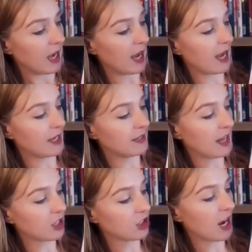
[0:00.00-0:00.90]
And
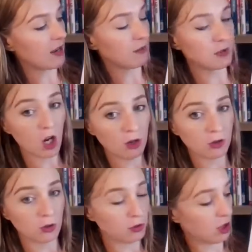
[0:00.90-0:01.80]
that shape
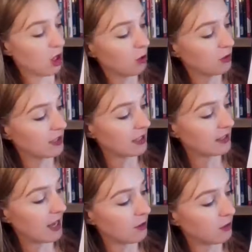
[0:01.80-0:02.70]
totals the whole
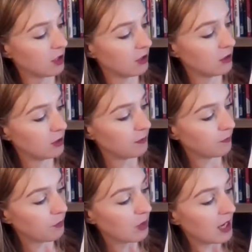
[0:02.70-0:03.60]
6,000.
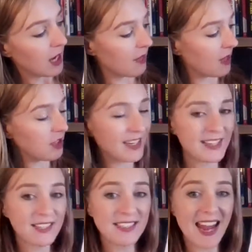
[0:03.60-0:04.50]
And then you
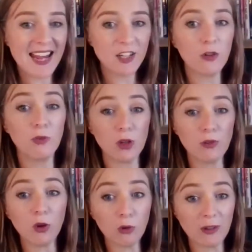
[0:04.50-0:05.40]
need to take off what
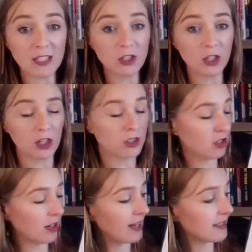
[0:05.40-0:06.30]
you've already done.
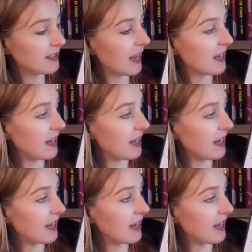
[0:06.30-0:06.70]
So let's say